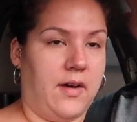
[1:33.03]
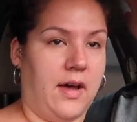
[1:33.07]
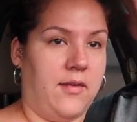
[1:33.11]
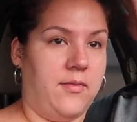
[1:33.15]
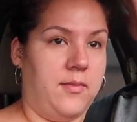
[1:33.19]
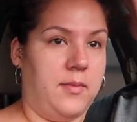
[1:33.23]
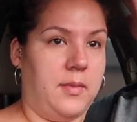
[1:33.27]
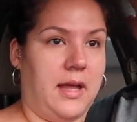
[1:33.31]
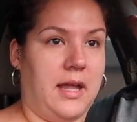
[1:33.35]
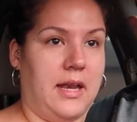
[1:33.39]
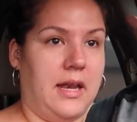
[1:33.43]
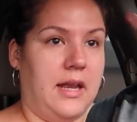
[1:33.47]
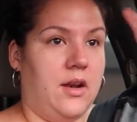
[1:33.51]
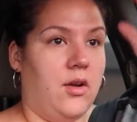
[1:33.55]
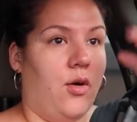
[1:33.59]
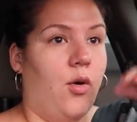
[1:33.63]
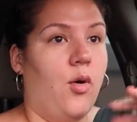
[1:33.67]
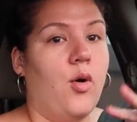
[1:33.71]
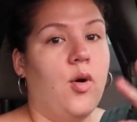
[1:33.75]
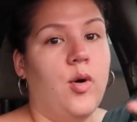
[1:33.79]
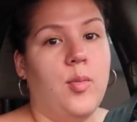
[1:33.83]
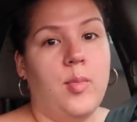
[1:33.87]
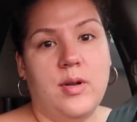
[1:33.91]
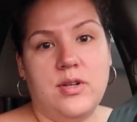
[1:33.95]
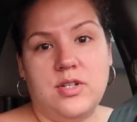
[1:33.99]
I'm getting a
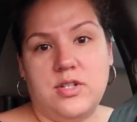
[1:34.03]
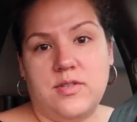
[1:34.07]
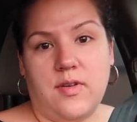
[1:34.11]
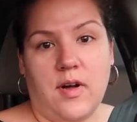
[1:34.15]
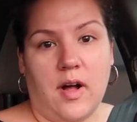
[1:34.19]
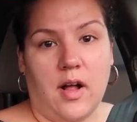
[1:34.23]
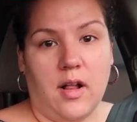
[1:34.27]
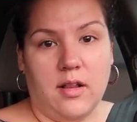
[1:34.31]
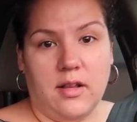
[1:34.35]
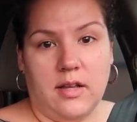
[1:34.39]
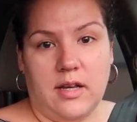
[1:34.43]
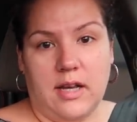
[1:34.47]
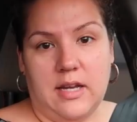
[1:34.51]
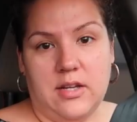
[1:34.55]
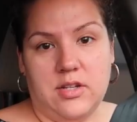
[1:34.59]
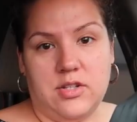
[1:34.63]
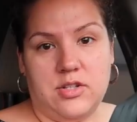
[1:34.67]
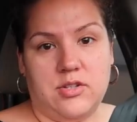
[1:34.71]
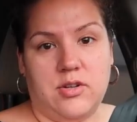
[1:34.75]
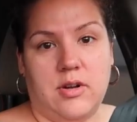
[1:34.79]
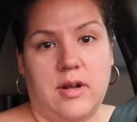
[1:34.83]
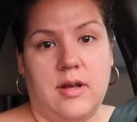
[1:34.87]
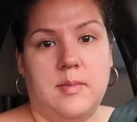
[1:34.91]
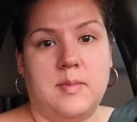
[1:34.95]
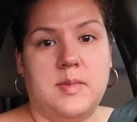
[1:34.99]
whole bunch of holiday
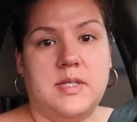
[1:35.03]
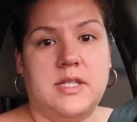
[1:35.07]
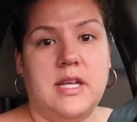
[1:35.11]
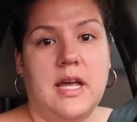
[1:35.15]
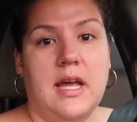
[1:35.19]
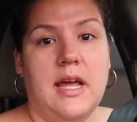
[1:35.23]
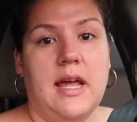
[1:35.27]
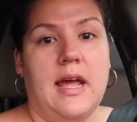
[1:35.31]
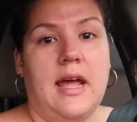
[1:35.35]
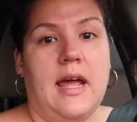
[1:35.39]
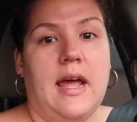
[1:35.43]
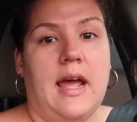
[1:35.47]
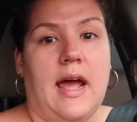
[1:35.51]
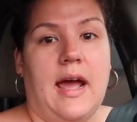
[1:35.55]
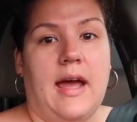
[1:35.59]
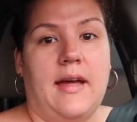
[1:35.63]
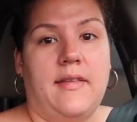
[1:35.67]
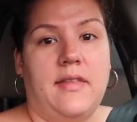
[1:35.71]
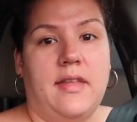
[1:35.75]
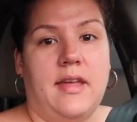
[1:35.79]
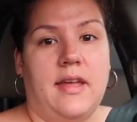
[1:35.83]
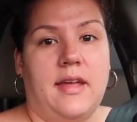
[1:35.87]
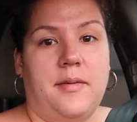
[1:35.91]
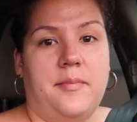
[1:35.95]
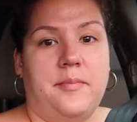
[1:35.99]
strips,
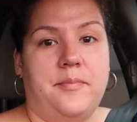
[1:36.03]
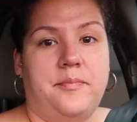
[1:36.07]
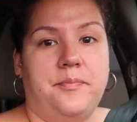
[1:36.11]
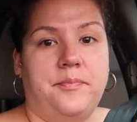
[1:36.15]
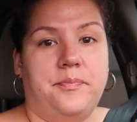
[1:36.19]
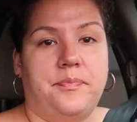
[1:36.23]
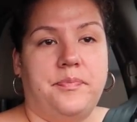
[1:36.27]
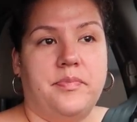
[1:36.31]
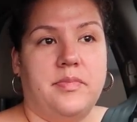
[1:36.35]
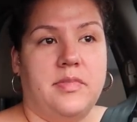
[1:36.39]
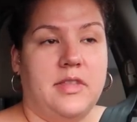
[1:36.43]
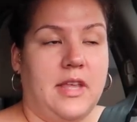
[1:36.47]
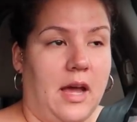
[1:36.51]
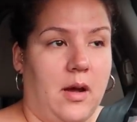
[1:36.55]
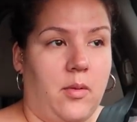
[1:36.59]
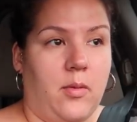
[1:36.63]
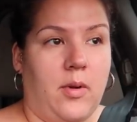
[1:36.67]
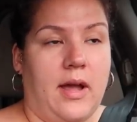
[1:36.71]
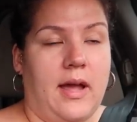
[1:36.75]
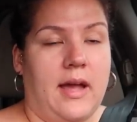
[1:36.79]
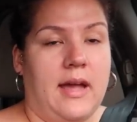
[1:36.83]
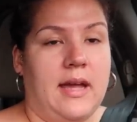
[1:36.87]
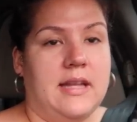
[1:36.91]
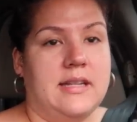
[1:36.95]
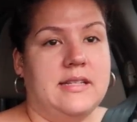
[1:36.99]
and then that
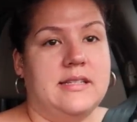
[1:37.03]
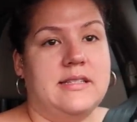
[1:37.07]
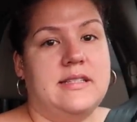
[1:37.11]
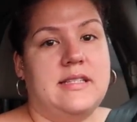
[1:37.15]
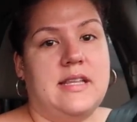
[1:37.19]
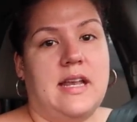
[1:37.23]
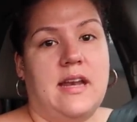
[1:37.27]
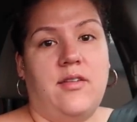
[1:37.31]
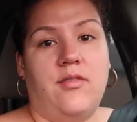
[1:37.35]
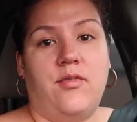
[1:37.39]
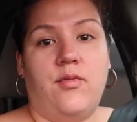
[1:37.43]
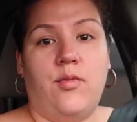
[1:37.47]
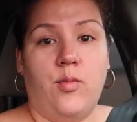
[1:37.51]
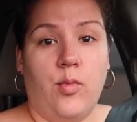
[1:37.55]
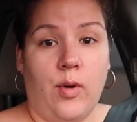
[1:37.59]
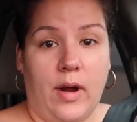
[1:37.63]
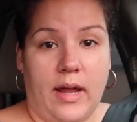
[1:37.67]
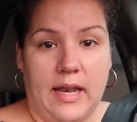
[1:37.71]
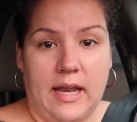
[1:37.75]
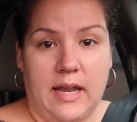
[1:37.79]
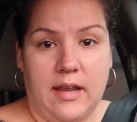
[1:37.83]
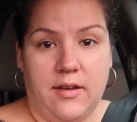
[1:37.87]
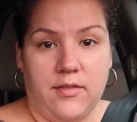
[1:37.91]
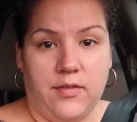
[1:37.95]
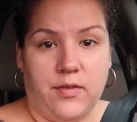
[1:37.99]
way, instead of
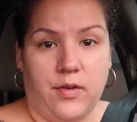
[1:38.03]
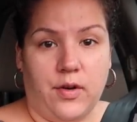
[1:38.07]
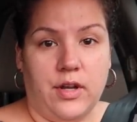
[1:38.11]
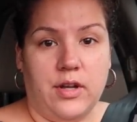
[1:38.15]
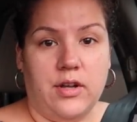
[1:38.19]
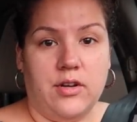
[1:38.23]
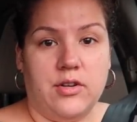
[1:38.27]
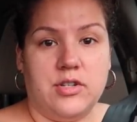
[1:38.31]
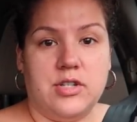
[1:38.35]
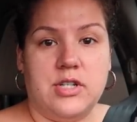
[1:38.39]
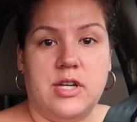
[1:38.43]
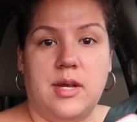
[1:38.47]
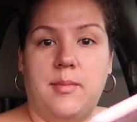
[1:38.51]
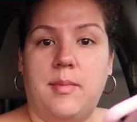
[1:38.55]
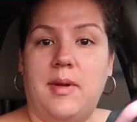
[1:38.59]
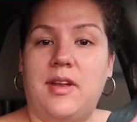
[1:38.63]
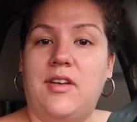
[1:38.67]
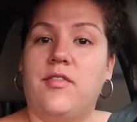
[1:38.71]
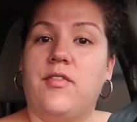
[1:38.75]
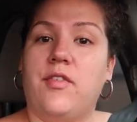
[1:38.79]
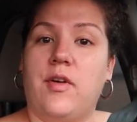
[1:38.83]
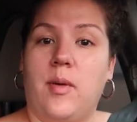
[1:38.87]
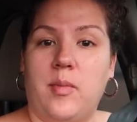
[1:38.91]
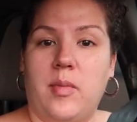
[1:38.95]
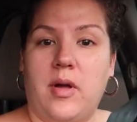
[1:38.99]
waiting for your
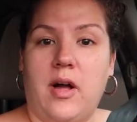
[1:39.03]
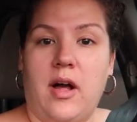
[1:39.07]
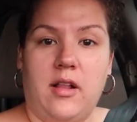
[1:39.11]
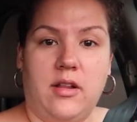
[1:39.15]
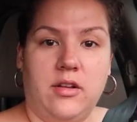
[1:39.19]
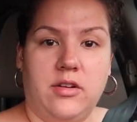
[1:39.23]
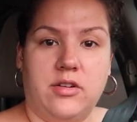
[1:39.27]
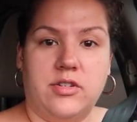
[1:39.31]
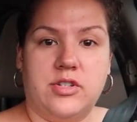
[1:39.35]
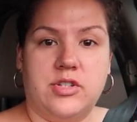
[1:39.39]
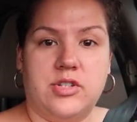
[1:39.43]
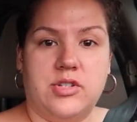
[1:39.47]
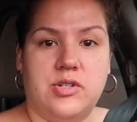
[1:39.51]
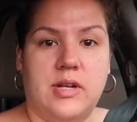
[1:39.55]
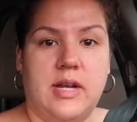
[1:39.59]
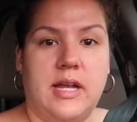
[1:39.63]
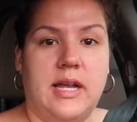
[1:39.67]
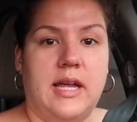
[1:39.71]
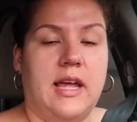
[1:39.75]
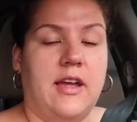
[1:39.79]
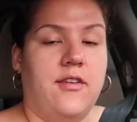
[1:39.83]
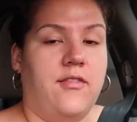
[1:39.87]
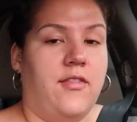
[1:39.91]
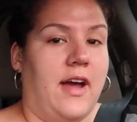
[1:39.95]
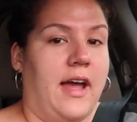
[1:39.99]
shipment from Color
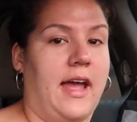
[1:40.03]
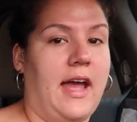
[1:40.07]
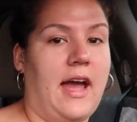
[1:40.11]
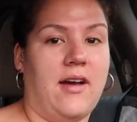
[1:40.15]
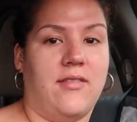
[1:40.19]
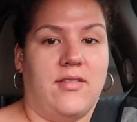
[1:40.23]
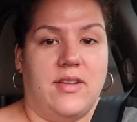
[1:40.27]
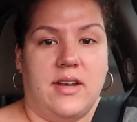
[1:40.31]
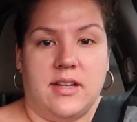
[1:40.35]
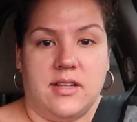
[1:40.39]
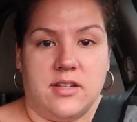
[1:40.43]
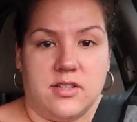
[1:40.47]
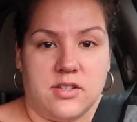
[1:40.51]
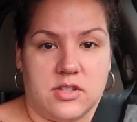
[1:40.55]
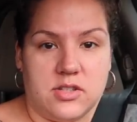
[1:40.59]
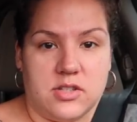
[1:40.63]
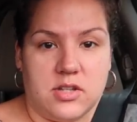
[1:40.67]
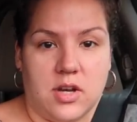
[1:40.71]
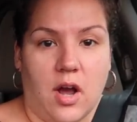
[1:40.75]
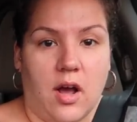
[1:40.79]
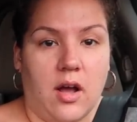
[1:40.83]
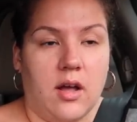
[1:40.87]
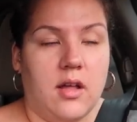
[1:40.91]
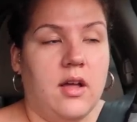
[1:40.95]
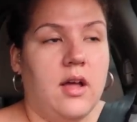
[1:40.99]
Street, if I have it in
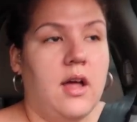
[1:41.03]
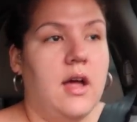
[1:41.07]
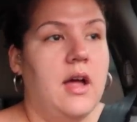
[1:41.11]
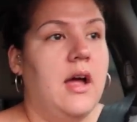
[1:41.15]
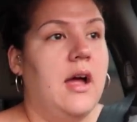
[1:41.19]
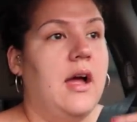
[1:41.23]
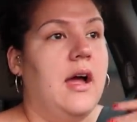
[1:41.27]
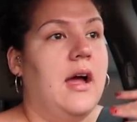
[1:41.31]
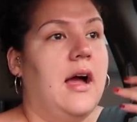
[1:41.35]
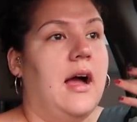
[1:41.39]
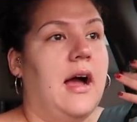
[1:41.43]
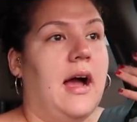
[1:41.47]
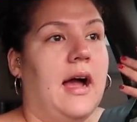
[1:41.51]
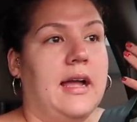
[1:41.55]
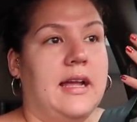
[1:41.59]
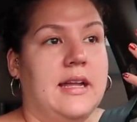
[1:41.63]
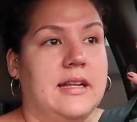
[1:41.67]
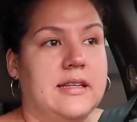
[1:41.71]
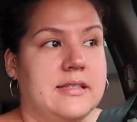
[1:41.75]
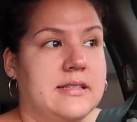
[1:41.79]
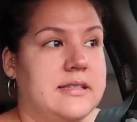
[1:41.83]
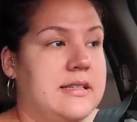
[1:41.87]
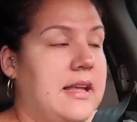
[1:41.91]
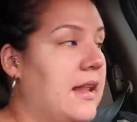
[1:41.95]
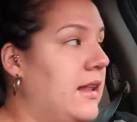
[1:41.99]
stock, I
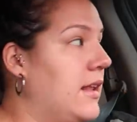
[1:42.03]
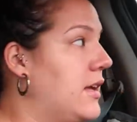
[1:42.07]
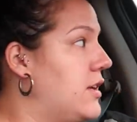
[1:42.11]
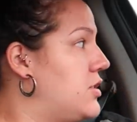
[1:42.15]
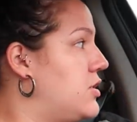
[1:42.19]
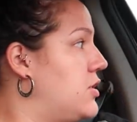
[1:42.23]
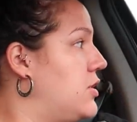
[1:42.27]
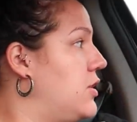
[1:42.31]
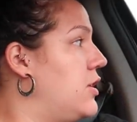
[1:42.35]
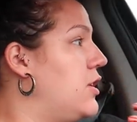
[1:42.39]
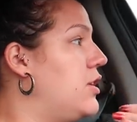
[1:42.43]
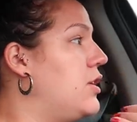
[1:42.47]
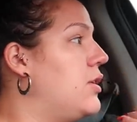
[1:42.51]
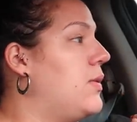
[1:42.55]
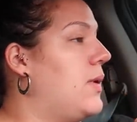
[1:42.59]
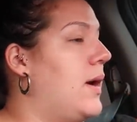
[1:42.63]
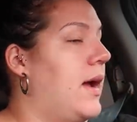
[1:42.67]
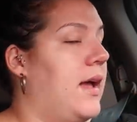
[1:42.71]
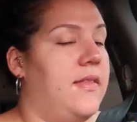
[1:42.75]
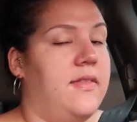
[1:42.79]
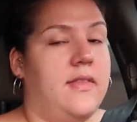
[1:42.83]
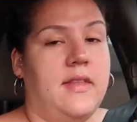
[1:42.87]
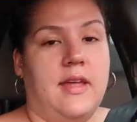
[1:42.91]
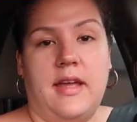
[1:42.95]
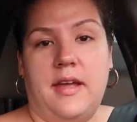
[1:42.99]
can sell it to you
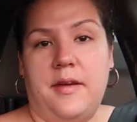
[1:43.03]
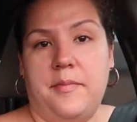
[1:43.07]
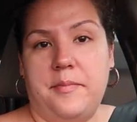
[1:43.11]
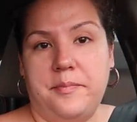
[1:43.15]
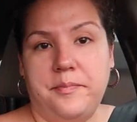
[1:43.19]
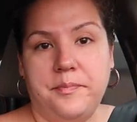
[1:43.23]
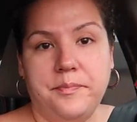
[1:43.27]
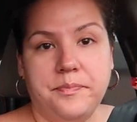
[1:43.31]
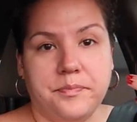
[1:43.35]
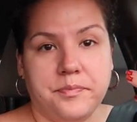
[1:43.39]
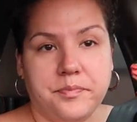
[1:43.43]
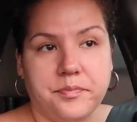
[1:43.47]
and then